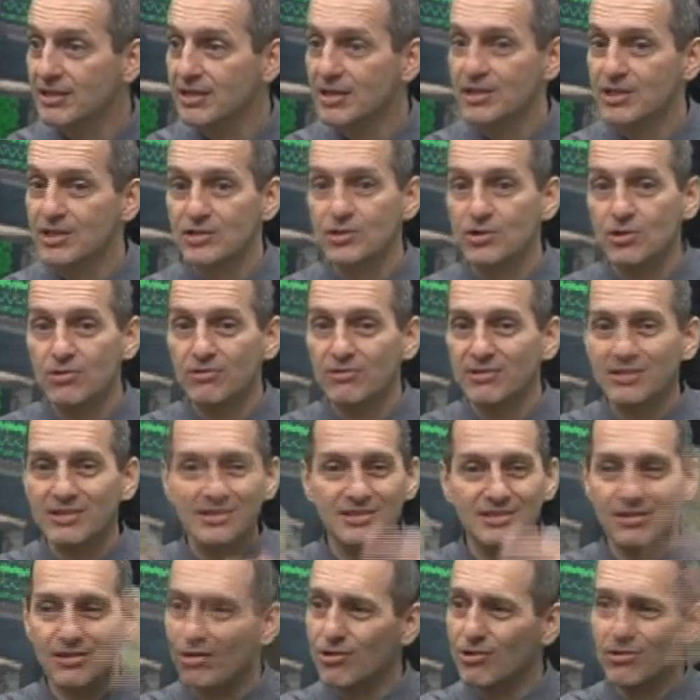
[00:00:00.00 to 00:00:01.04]
So it's
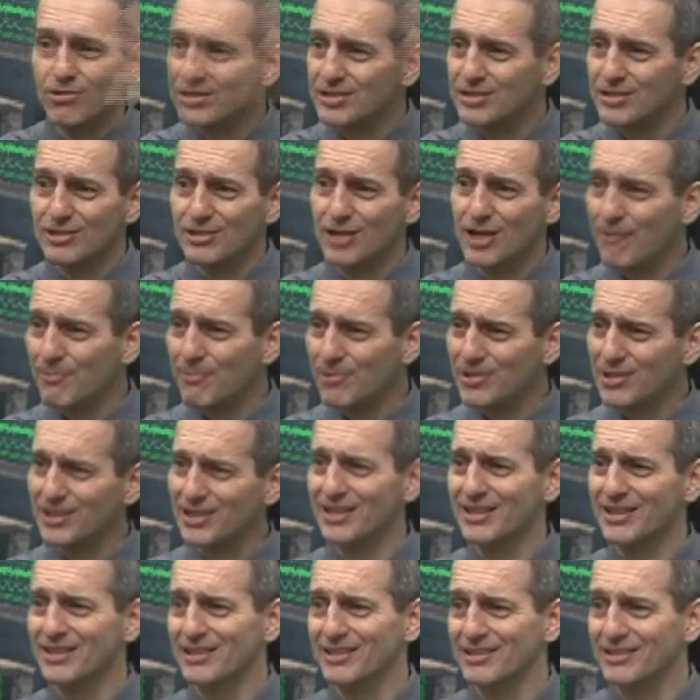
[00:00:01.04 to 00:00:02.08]
all so
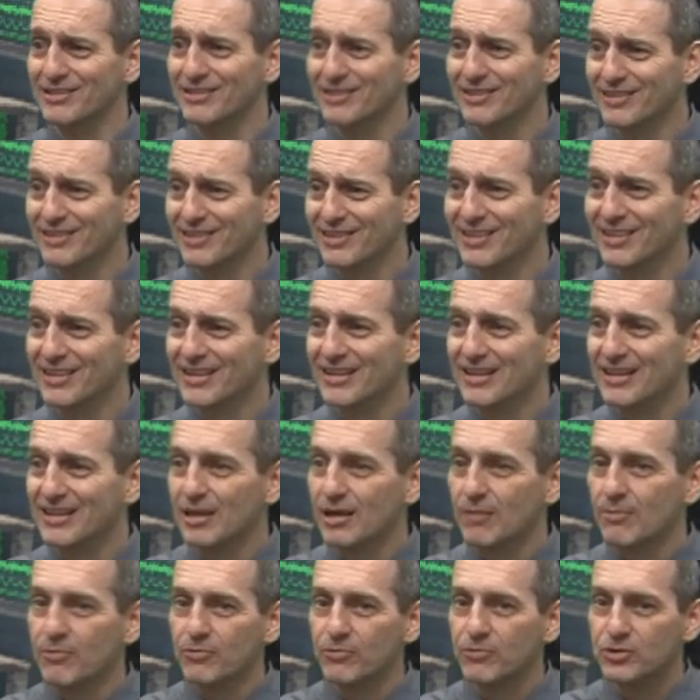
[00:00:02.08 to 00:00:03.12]
complicated.
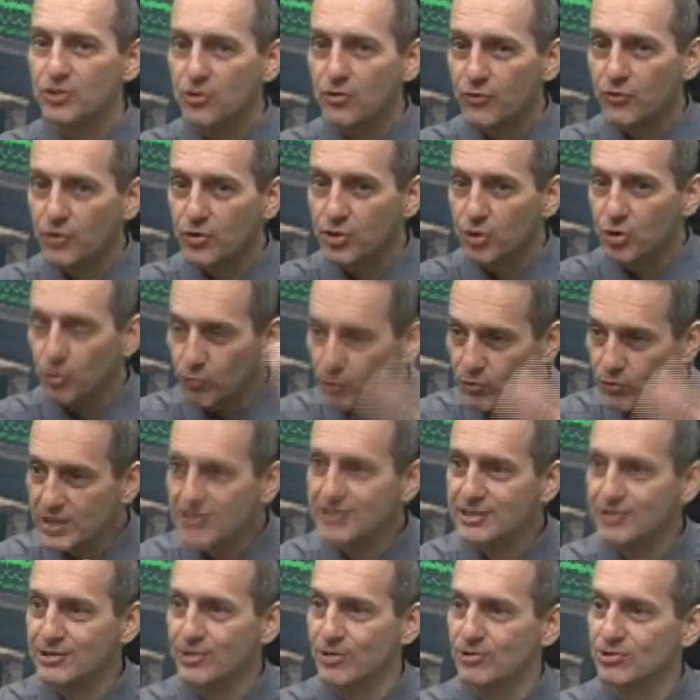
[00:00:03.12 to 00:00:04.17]
So for your
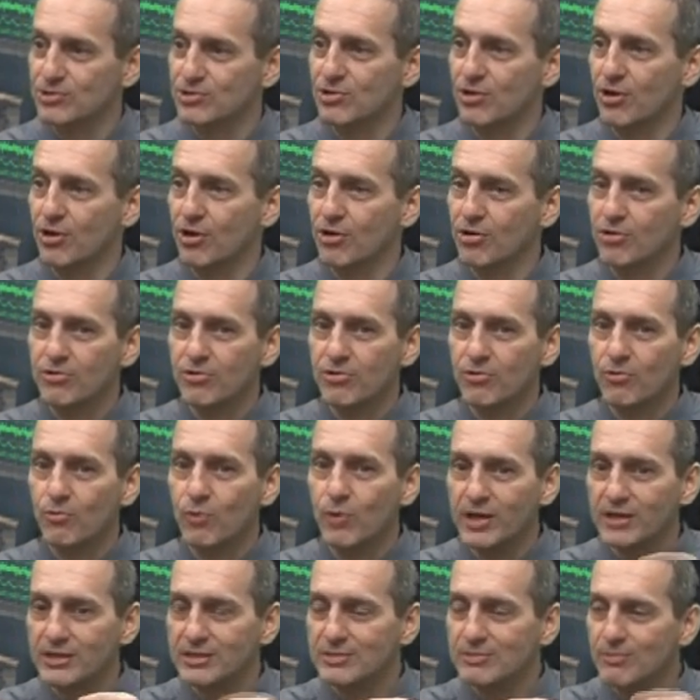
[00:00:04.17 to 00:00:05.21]
research though,
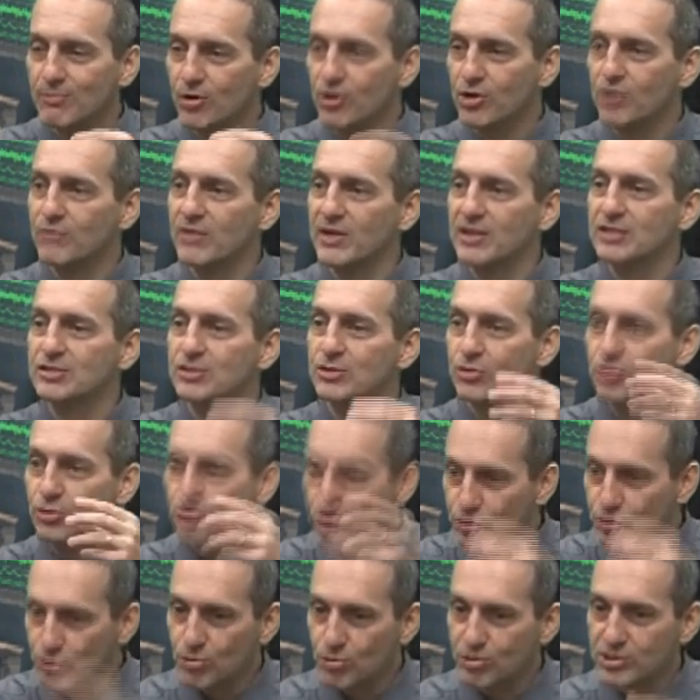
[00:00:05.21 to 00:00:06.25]
what motivates
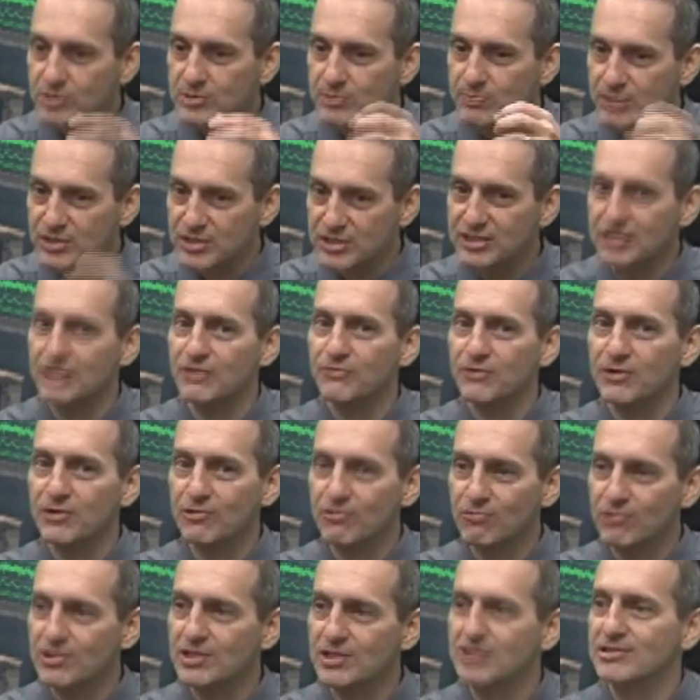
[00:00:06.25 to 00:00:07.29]
your specific
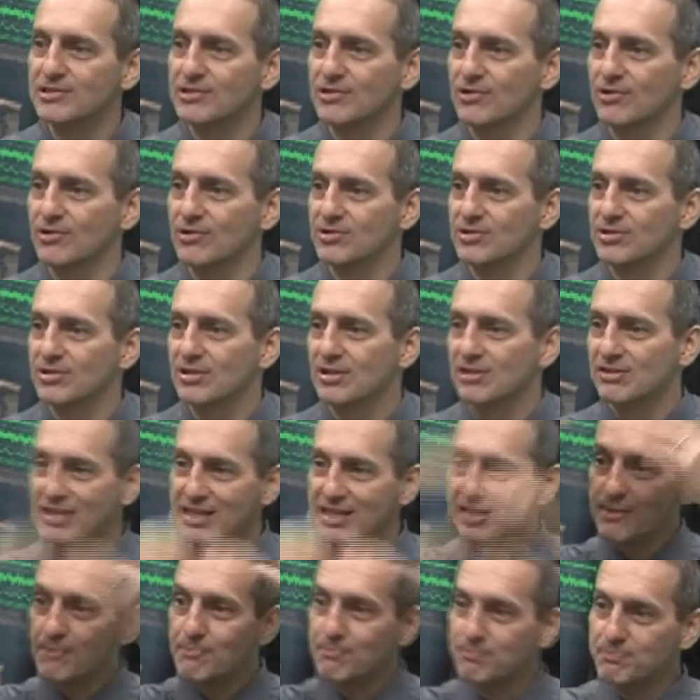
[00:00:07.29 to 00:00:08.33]
research? That's
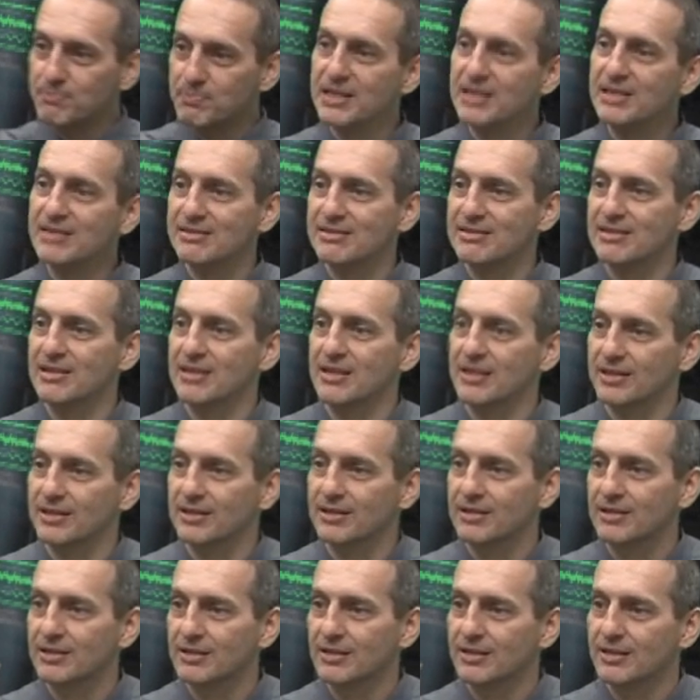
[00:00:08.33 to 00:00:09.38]
a big thing.
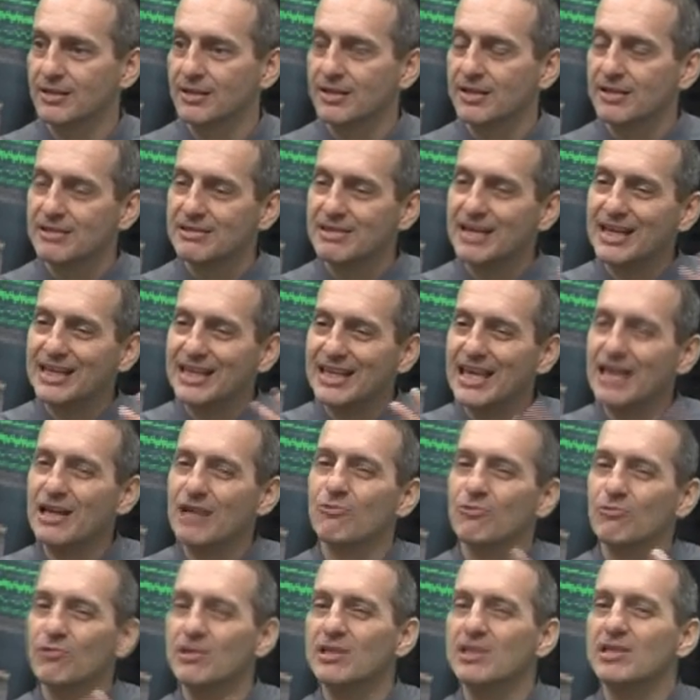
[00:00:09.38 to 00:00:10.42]
That can't
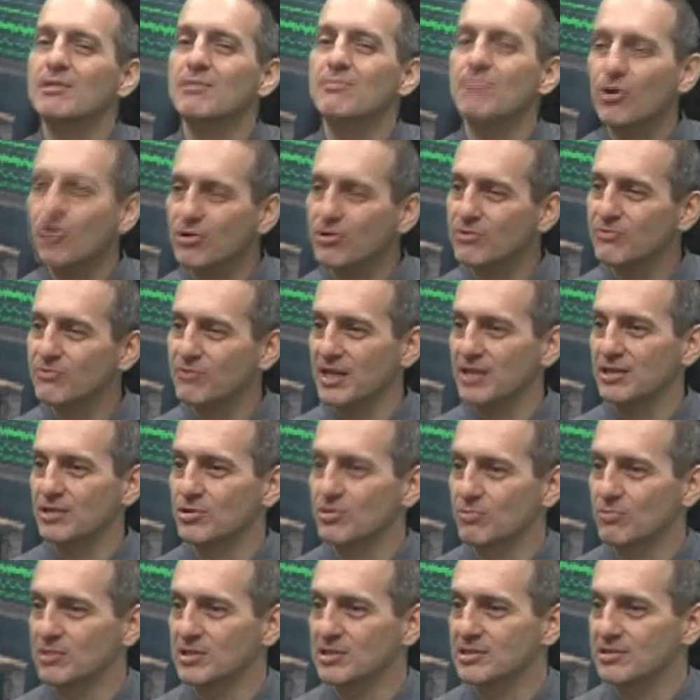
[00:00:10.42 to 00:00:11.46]
really motivate your
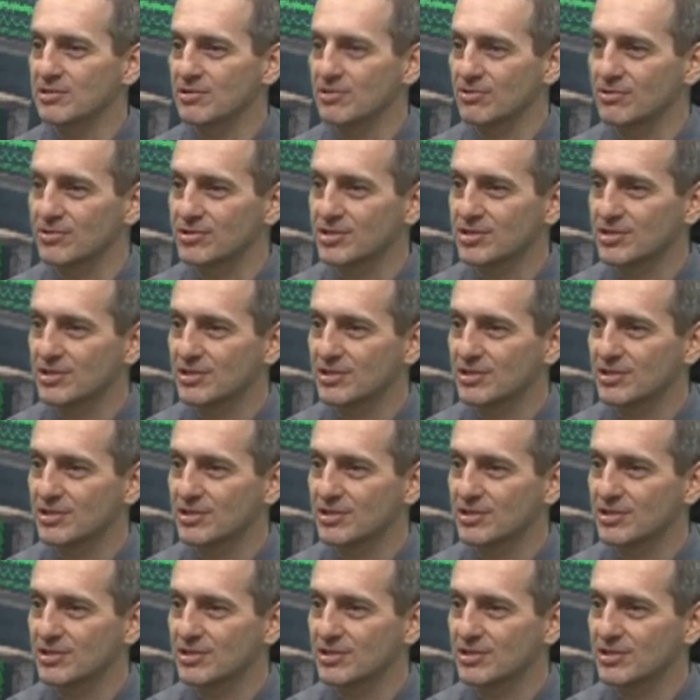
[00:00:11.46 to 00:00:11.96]
research.